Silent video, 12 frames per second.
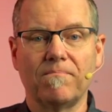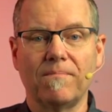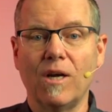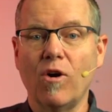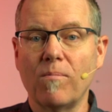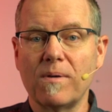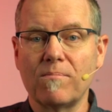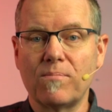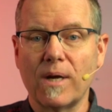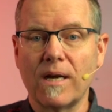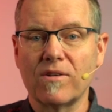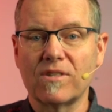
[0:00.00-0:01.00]
My hope and
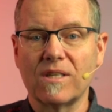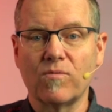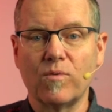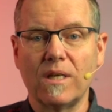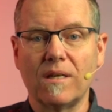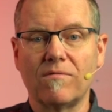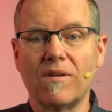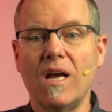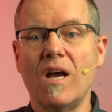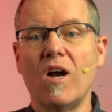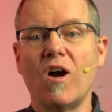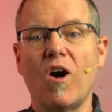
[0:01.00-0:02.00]
prayer is that we have
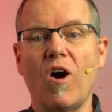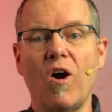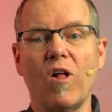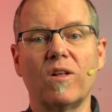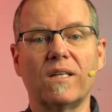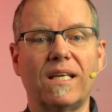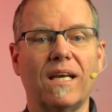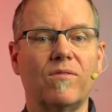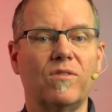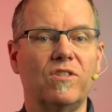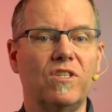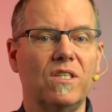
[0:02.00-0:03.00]
all
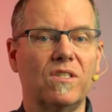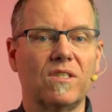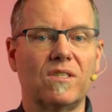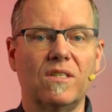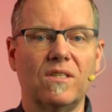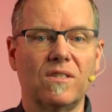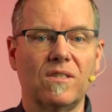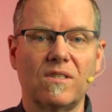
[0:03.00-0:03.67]
encountered Jesus in